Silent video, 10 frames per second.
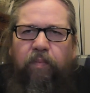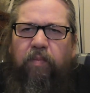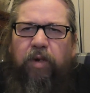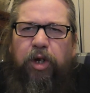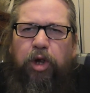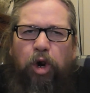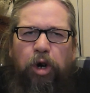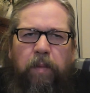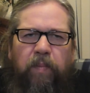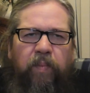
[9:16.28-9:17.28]

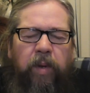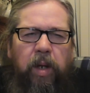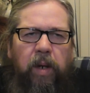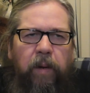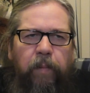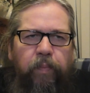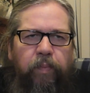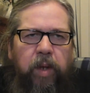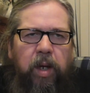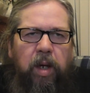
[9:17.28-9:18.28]
Storm
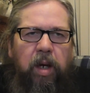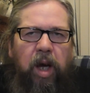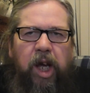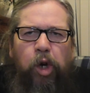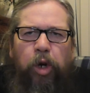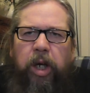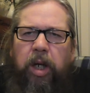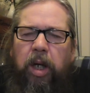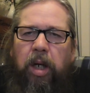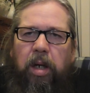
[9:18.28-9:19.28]

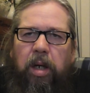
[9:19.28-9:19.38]
Eowyn